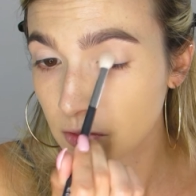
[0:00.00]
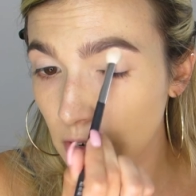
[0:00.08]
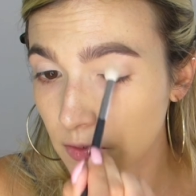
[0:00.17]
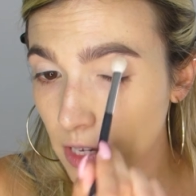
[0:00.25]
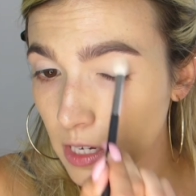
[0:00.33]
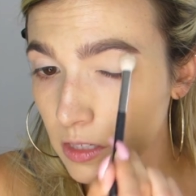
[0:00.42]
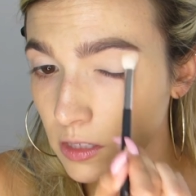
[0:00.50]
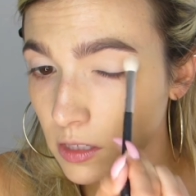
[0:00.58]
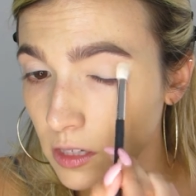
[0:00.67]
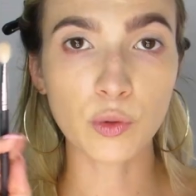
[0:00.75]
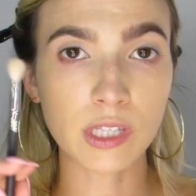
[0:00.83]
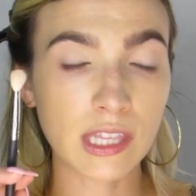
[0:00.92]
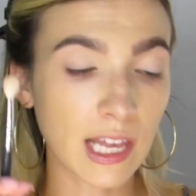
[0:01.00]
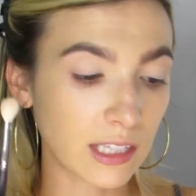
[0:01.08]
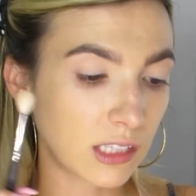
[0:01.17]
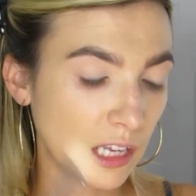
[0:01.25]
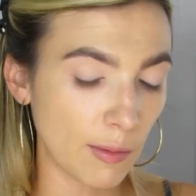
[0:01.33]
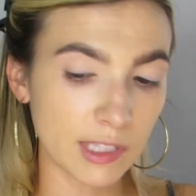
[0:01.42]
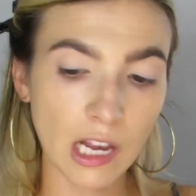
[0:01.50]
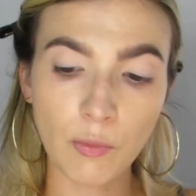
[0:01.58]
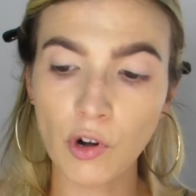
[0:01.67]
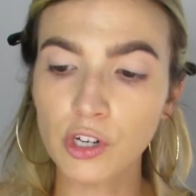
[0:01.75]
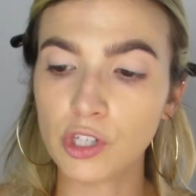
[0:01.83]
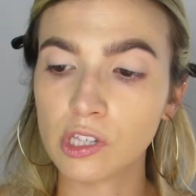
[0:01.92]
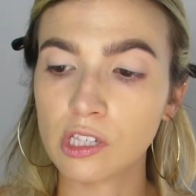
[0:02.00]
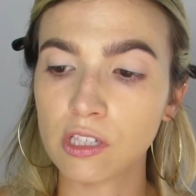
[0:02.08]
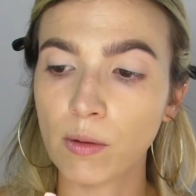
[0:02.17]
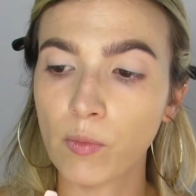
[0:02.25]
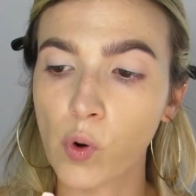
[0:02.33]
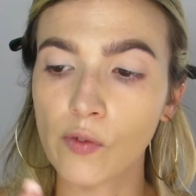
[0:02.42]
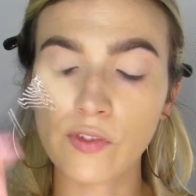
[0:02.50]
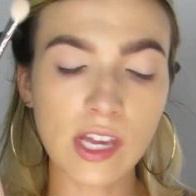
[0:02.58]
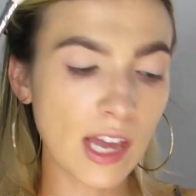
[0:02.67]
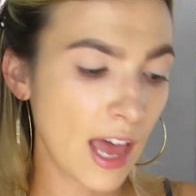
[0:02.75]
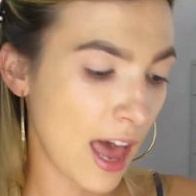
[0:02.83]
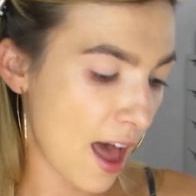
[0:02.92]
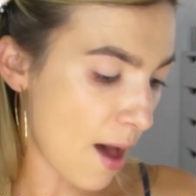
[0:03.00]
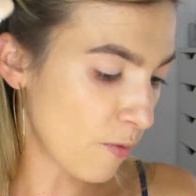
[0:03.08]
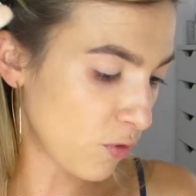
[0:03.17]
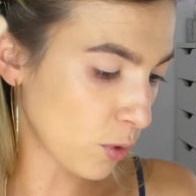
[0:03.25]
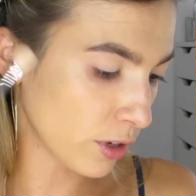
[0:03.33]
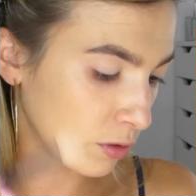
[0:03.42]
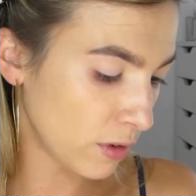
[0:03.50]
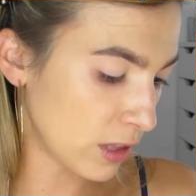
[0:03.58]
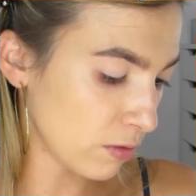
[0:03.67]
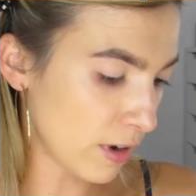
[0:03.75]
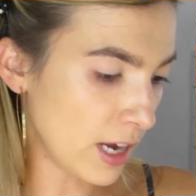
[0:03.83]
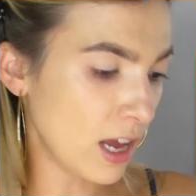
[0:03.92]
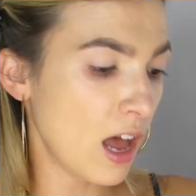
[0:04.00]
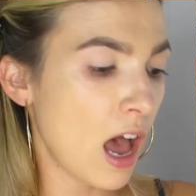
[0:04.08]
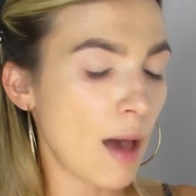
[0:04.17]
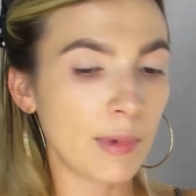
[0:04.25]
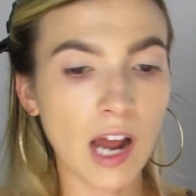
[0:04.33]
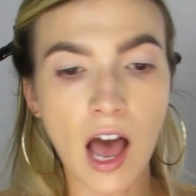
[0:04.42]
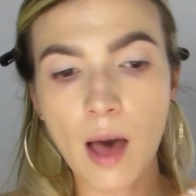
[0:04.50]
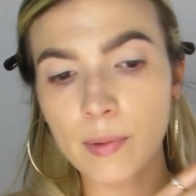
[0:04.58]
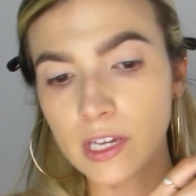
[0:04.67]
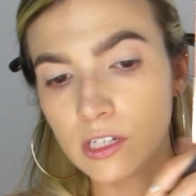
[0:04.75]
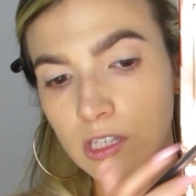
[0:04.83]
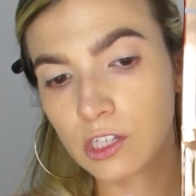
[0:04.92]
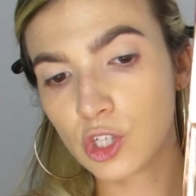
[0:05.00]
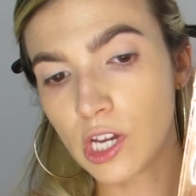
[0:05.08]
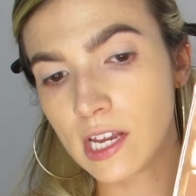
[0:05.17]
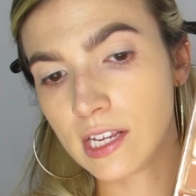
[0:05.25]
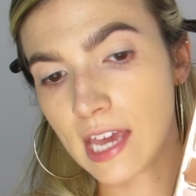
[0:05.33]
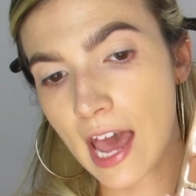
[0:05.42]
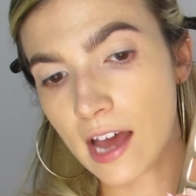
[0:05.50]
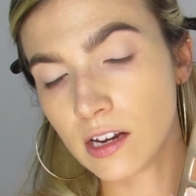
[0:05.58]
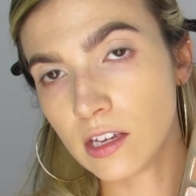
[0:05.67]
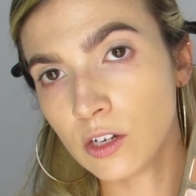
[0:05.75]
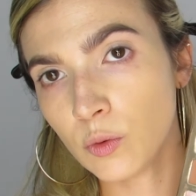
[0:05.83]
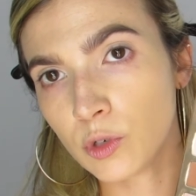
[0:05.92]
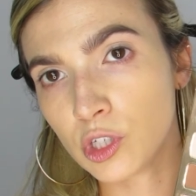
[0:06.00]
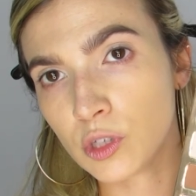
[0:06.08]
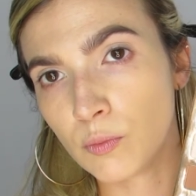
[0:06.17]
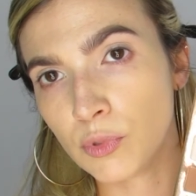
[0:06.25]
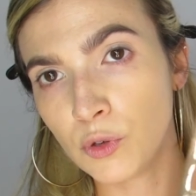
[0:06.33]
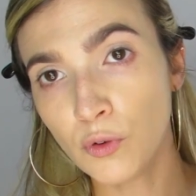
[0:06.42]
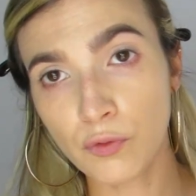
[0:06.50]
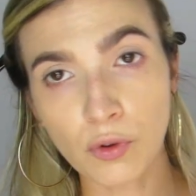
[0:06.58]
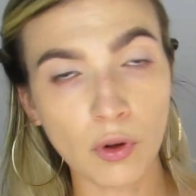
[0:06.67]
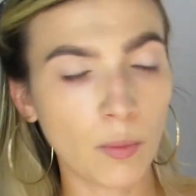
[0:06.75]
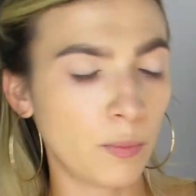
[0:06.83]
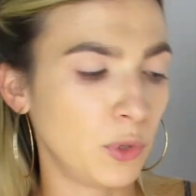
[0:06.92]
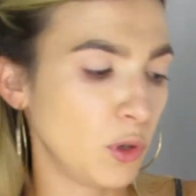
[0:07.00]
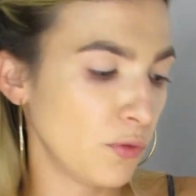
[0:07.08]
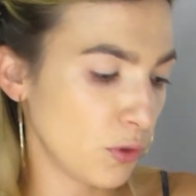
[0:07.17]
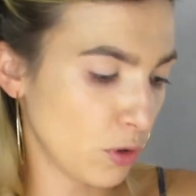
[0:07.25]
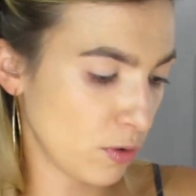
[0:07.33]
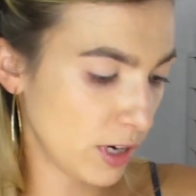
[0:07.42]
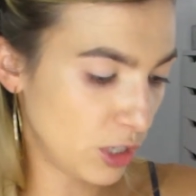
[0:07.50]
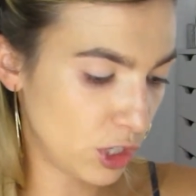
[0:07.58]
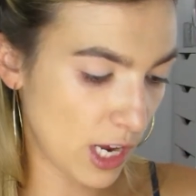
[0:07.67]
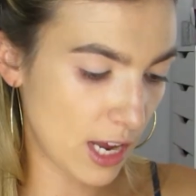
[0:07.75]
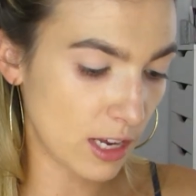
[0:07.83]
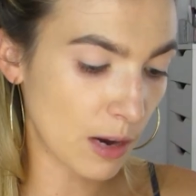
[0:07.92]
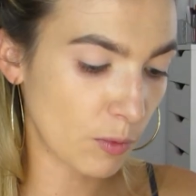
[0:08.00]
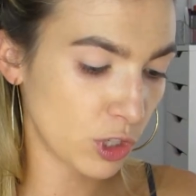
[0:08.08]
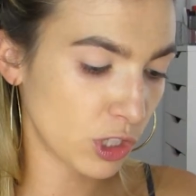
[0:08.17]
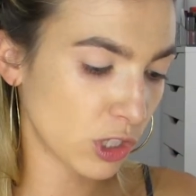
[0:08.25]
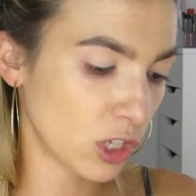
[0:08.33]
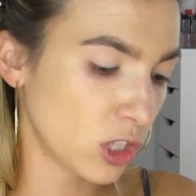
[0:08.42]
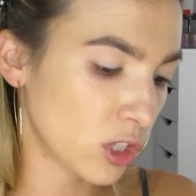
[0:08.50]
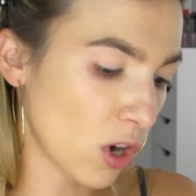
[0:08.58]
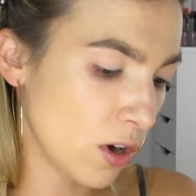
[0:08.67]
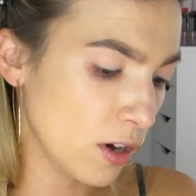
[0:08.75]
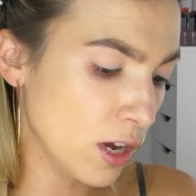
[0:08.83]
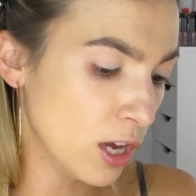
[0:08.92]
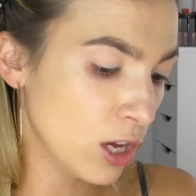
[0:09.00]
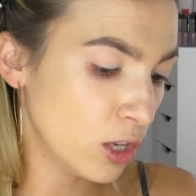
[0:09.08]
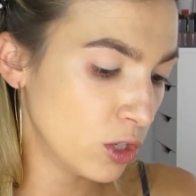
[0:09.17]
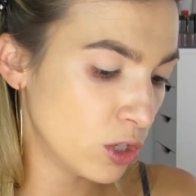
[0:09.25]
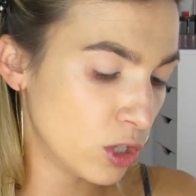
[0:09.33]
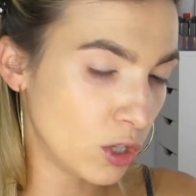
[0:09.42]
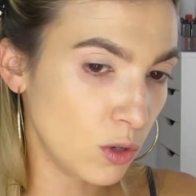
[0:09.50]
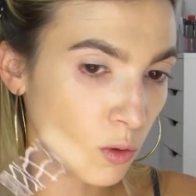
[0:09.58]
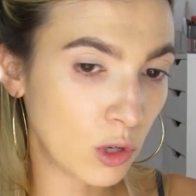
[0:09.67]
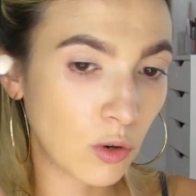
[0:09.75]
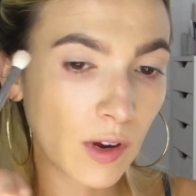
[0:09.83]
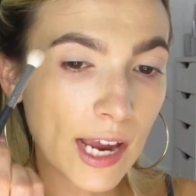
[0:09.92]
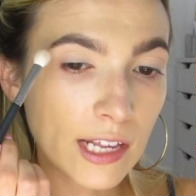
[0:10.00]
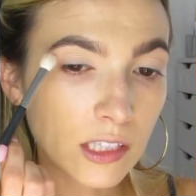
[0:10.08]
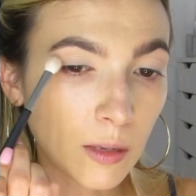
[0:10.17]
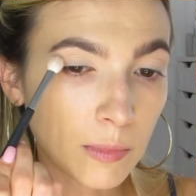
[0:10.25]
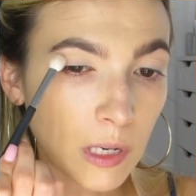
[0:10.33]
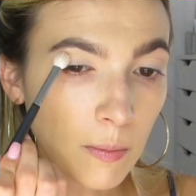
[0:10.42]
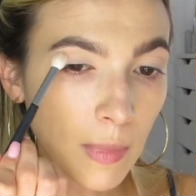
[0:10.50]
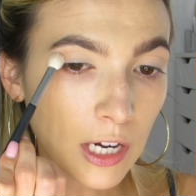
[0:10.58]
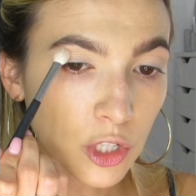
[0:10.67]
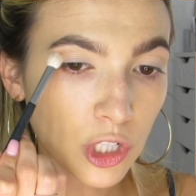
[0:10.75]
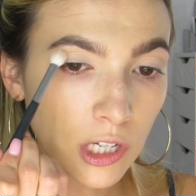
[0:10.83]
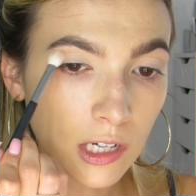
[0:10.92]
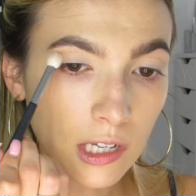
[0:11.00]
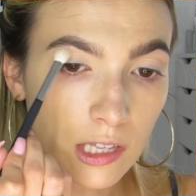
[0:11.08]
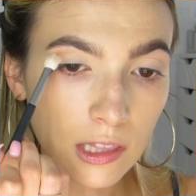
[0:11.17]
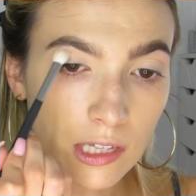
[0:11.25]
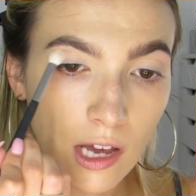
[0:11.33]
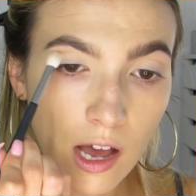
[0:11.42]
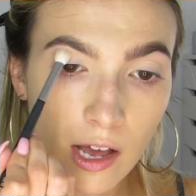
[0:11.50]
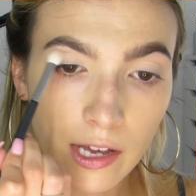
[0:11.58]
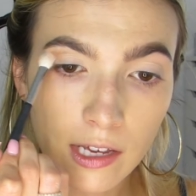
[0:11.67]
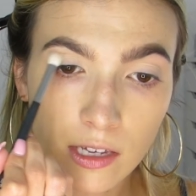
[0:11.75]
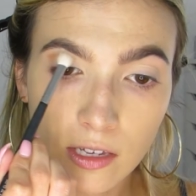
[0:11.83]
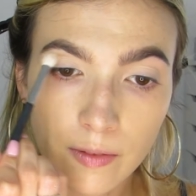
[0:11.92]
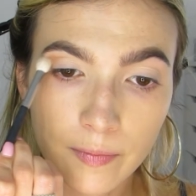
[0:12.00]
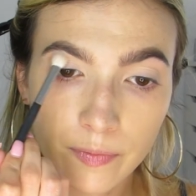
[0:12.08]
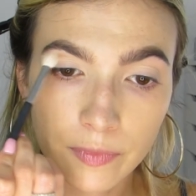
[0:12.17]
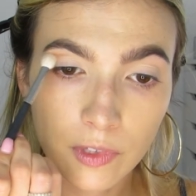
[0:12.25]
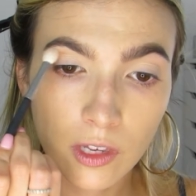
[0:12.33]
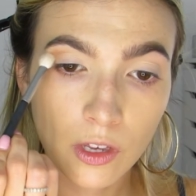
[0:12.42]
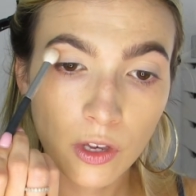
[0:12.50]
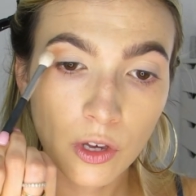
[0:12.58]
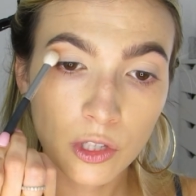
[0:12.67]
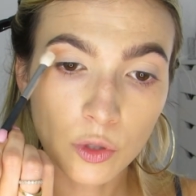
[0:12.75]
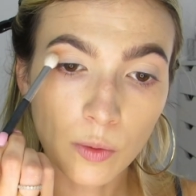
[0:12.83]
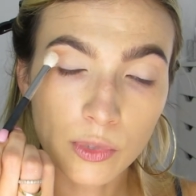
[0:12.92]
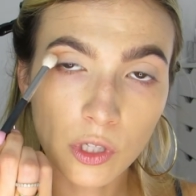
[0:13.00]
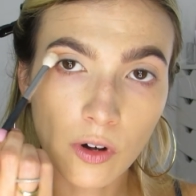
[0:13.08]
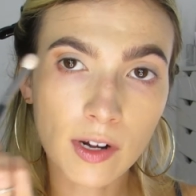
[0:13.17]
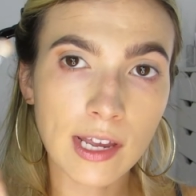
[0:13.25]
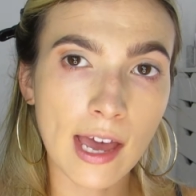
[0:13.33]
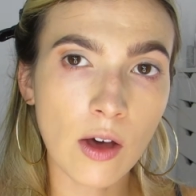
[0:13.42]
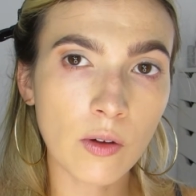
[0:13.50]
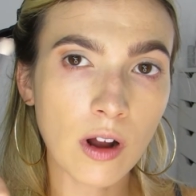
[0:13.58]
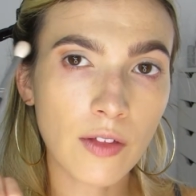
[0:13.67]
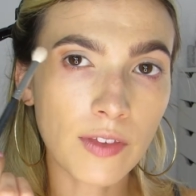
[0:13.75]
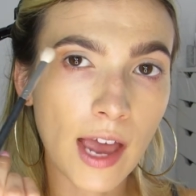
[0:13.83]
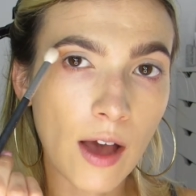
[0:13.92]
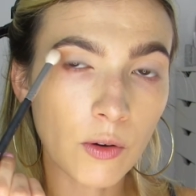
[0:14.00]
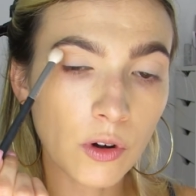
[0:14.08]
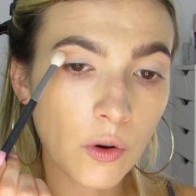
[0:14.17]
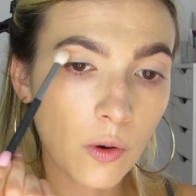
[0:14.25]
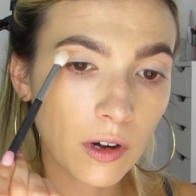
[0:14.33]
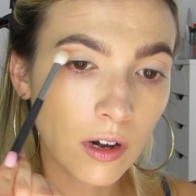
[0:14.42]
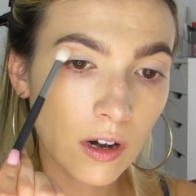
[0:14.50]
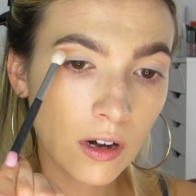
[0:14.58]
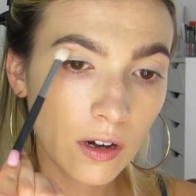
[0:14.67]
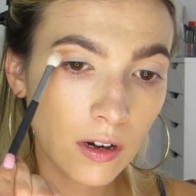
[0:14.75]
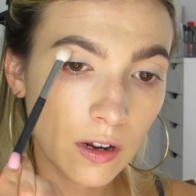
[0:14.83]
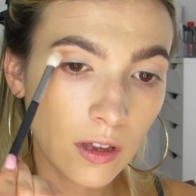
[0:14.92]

of our face. Using that same exact brush, this is a Morphe M433. I'm gonna hop into the shade Canyon, which is a beautiful, beautiful crease shade, and we're just gonna start to create some dimension in the eye. So I'm starting out on the outer corner